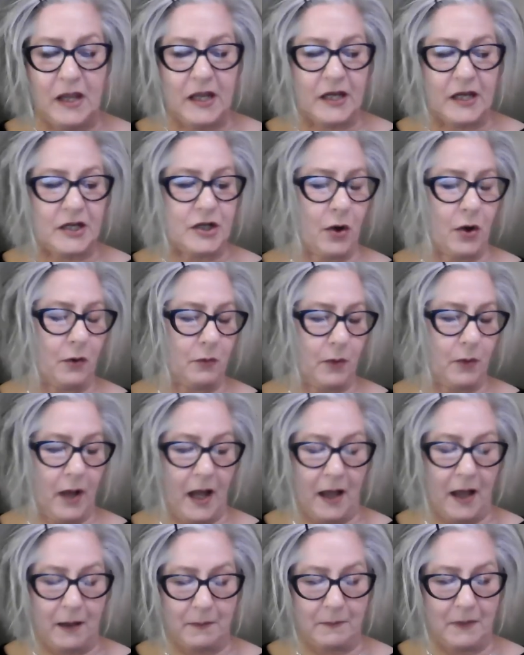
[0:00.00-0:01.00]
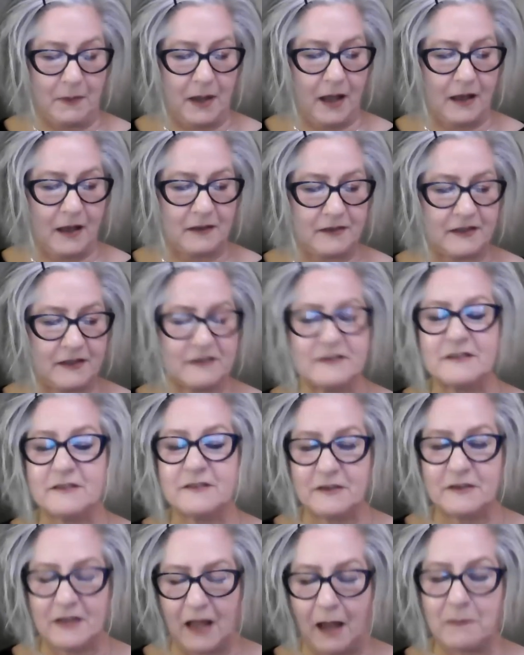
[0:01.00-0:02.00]
this
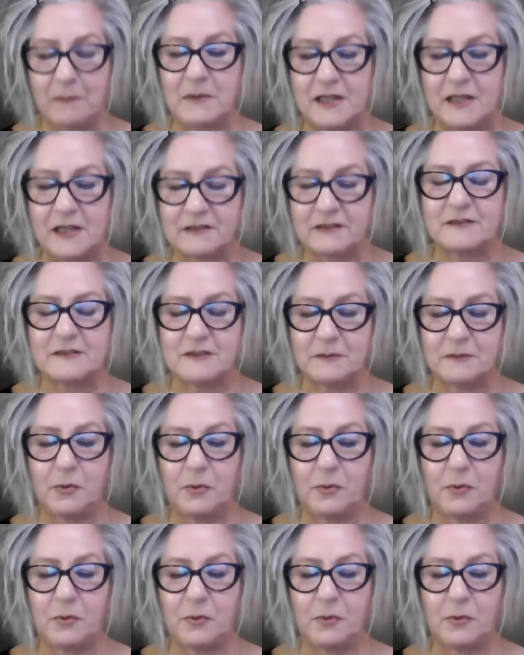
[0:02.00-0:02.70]
is the